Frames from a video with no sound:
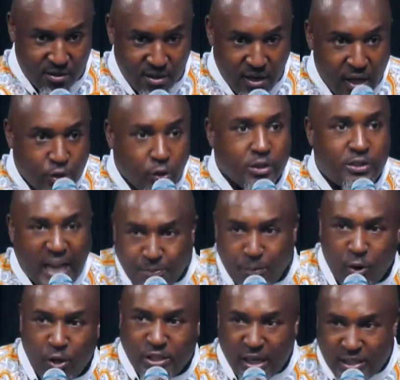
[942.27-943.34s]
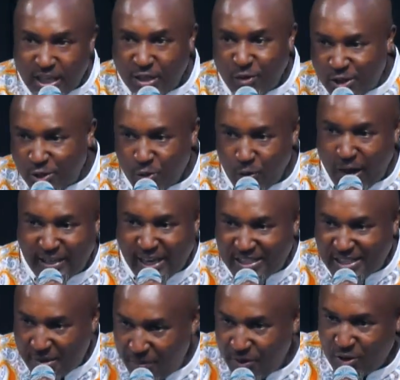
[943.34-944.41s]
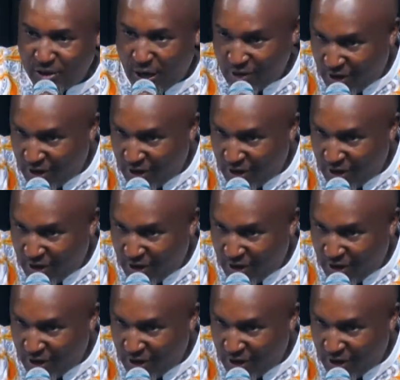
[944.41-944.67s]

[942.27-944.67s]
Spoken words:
So just because I sat with a doesn't mean that I want to